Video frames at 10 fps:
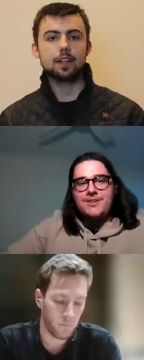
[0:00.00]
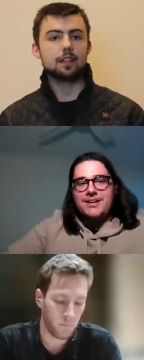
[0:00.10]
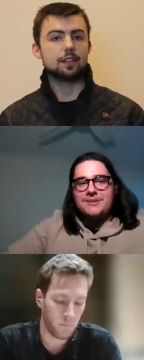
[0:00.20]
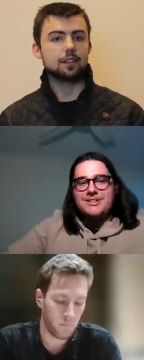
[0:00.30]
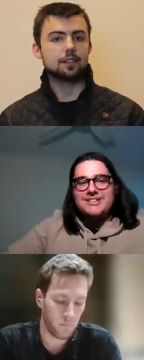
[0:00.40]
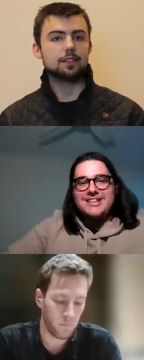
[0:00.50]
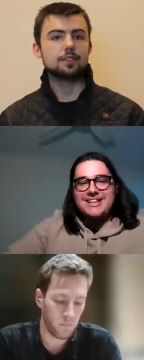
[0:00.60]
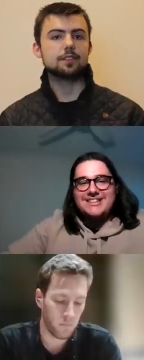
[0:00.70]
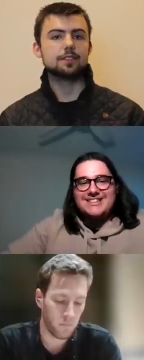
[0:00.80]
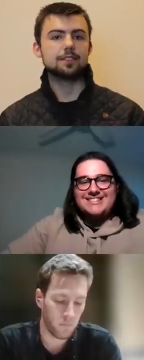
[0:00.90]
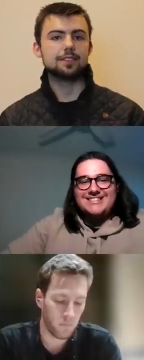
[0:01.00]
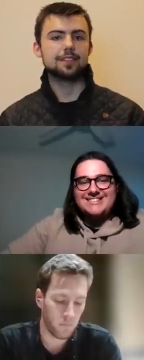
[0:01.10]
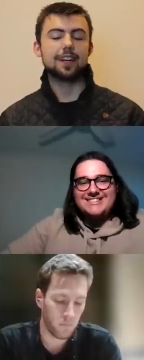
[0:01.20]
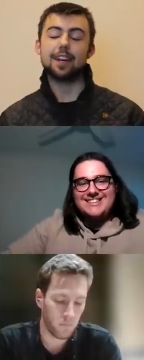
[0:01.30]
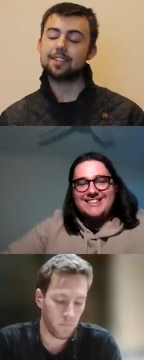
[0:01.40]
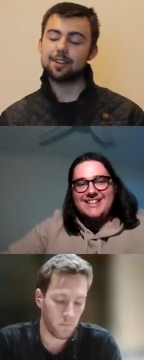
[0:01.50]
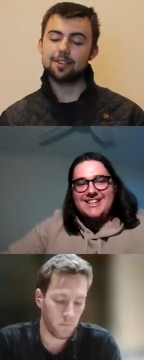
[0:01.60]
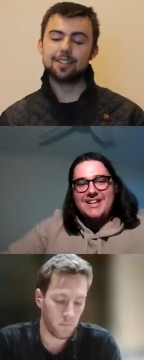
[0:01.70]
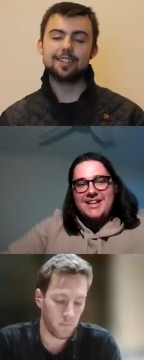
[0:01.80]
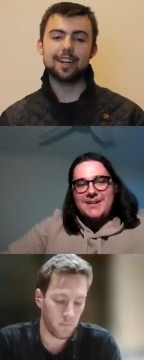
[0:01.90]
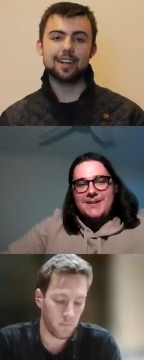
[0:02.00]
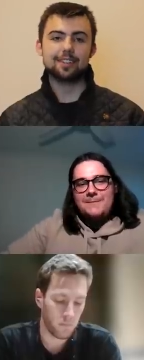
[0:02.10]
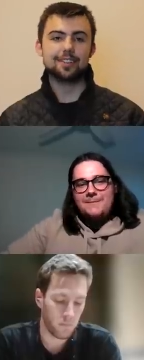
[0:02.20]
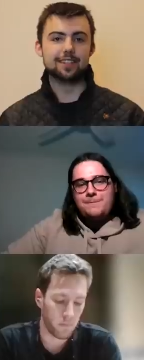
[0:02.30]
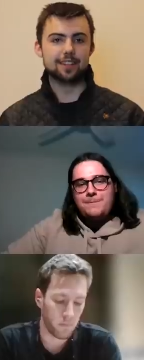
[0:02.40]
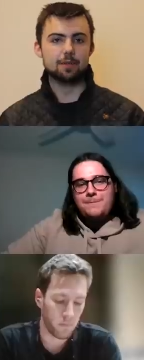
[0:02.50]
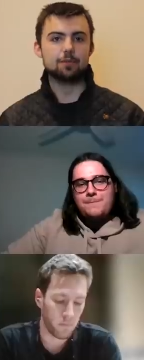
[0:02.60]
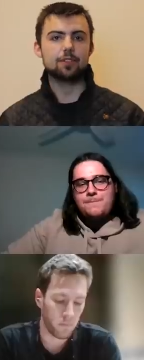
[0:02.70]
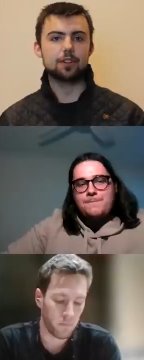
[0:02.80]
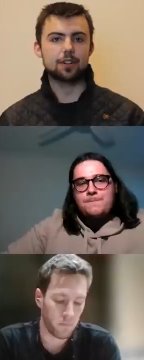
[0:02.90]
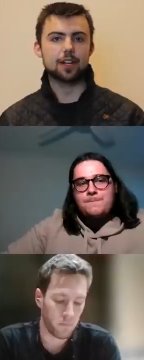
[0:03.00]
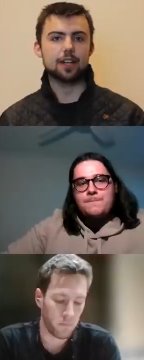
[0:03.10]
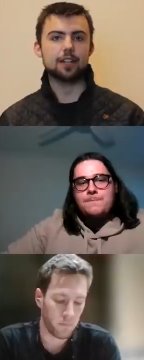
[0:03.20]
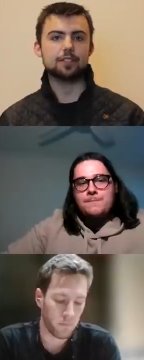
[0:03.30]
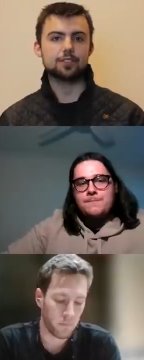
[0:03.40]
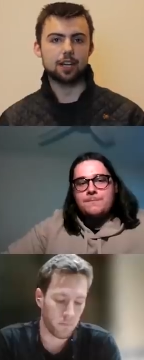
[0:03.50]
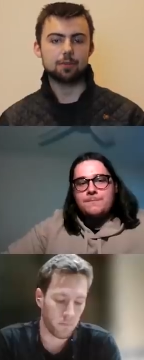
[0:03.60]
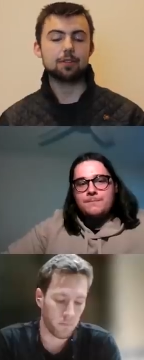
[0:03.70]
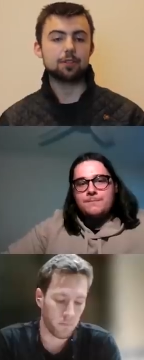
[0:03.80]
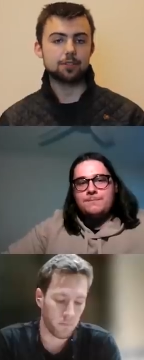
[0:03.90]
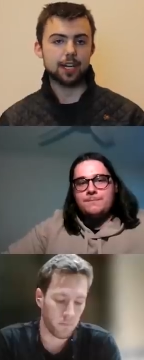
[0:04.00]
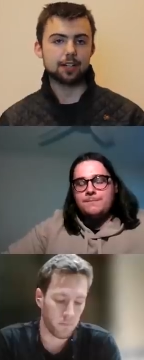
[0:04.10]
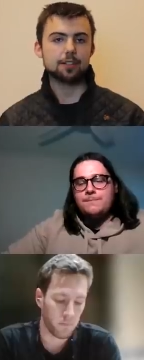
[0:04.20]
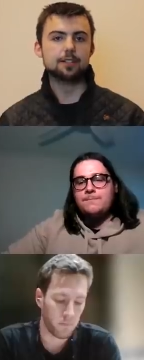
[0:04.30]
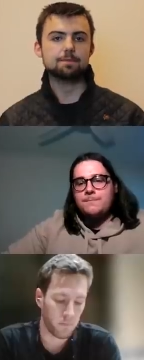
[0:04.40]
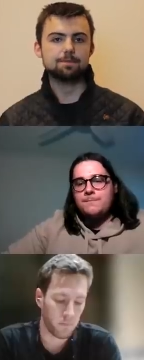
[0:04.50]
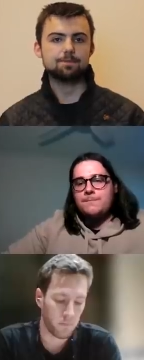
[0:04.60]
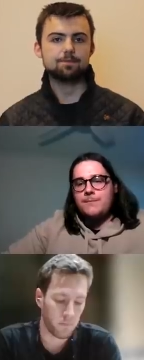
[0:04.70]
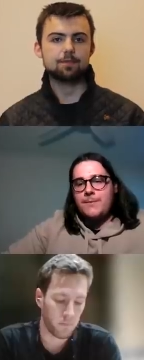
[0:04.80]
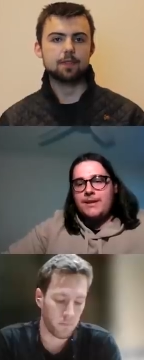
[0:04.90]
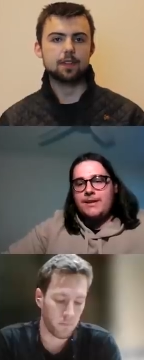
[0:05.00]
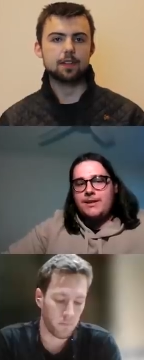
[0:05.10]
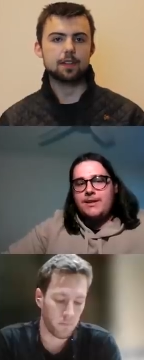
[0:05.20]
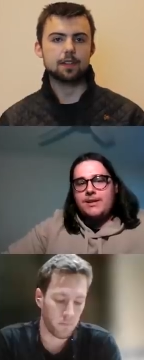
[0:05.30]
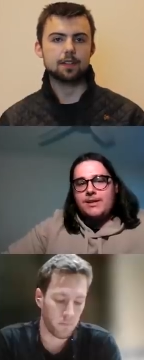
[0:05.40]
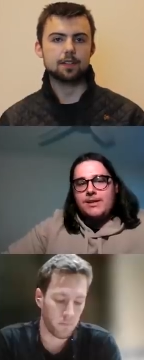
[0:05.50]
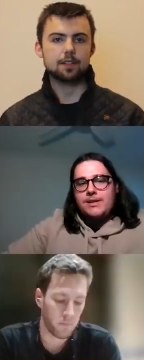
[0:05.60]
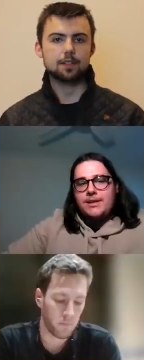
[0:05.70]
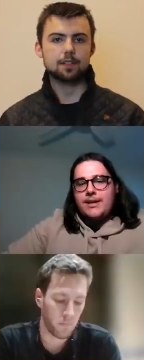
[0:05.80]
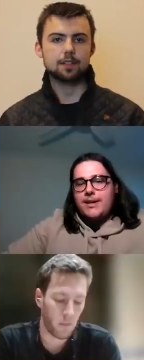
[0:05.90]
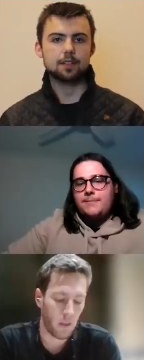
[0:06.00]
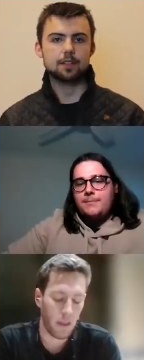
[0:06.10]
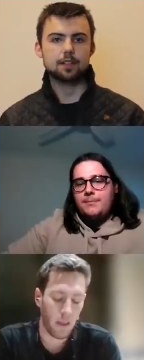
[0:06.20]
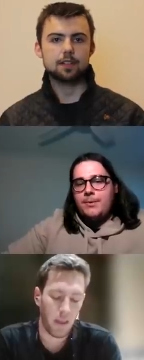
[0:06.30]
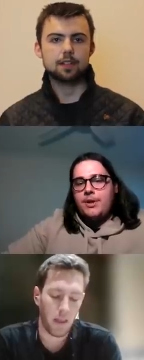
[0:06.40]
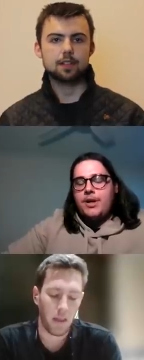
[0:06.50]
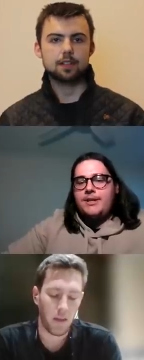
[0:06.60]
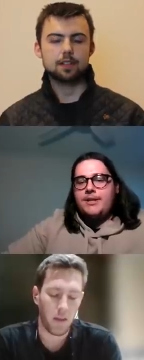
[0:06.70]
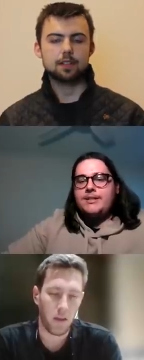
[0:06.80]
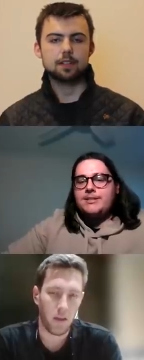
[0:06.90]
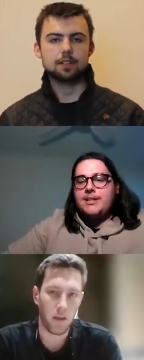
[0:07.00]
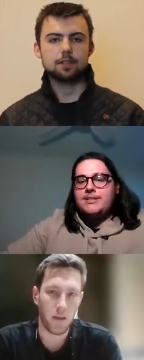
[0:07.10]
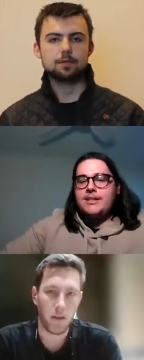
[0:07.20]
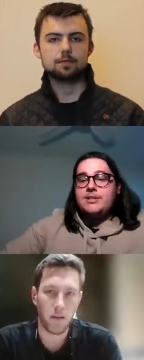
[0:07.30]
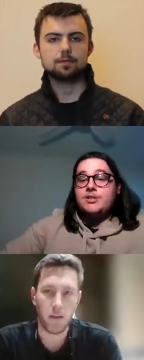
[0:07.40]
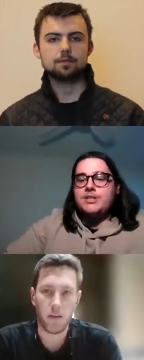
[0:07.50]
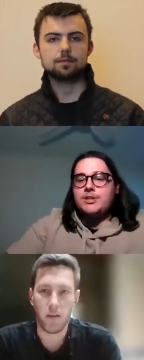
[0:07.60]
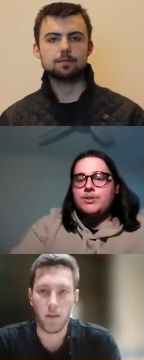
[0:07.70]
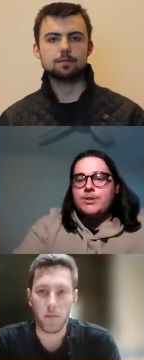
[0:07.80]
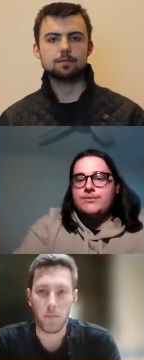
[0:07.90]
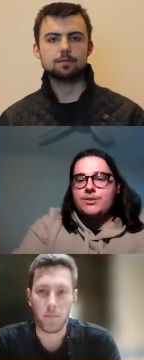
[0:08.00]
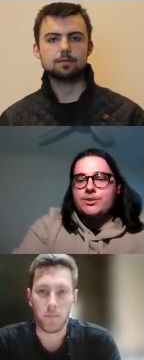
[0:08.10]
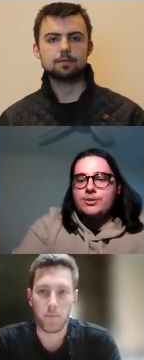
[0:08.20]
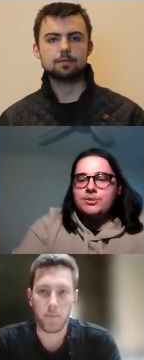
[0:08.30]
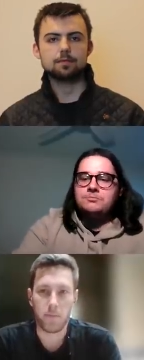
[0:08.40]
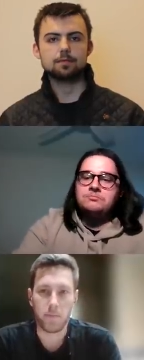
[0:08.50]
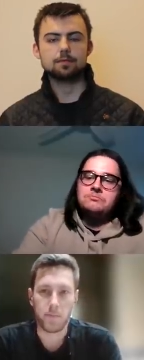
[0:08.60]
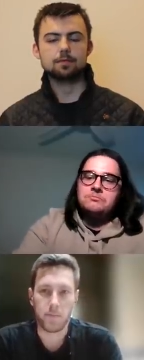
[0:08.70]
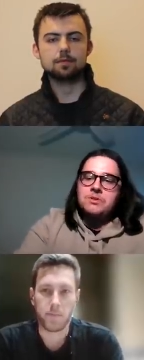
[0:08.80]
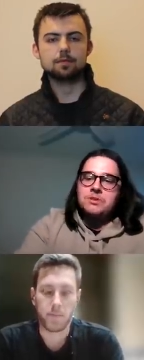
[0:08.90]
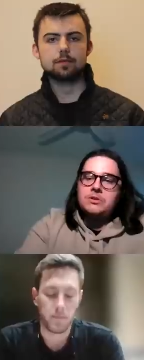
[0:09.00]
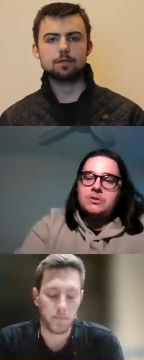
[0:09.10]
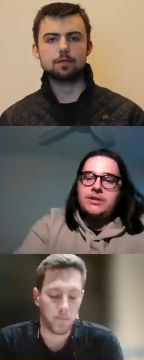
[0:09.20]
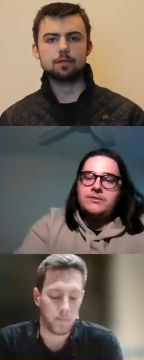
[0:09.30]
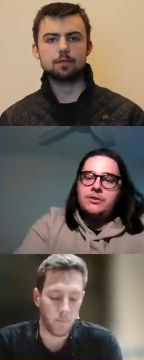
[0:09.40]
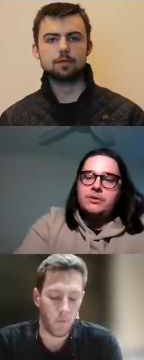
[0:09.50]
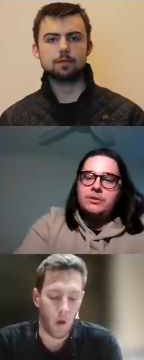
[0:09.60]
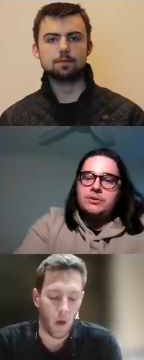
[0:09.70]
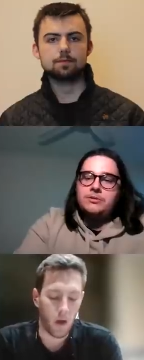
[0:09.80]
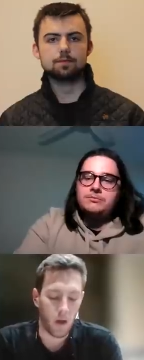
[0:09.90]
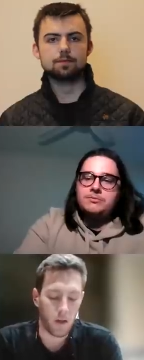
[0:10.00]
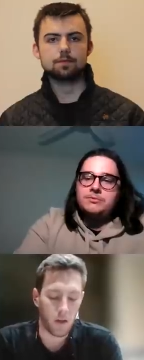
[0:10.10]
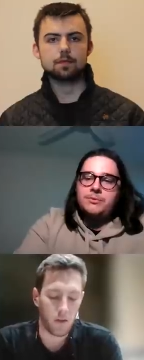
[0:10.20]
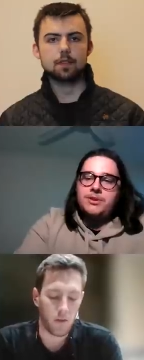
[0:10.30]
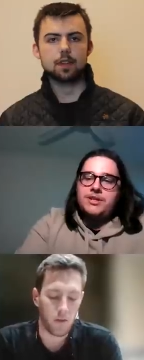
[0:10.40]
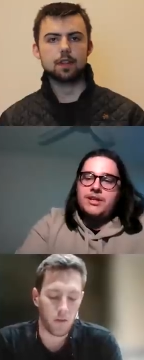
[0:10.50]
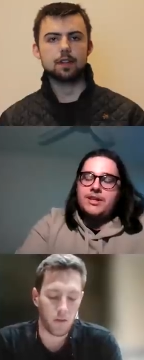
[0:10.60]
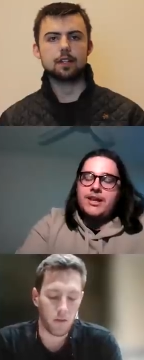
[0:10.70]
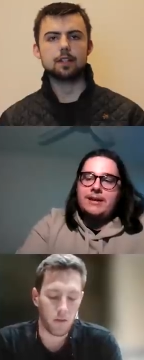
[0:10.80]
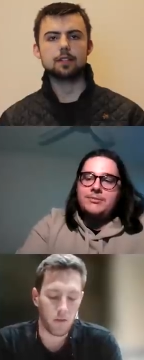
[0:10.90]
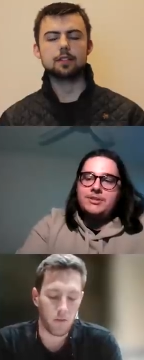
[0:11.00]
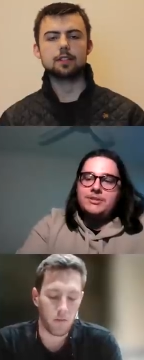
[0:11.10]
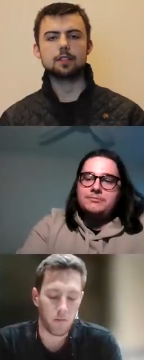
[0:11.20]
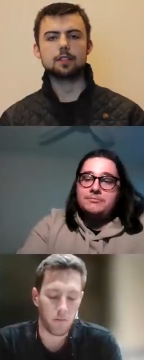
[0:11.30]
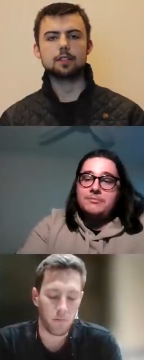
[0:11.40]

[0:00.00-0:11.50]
Speaker 1: I don't want to see it. Yeah, it's only yeah six up for the Uruk-hai shaman if you mm. channel it.
Speaker 2: Yeah, but no, it's it's an interesting choice for sure. Could he have gone with another captain?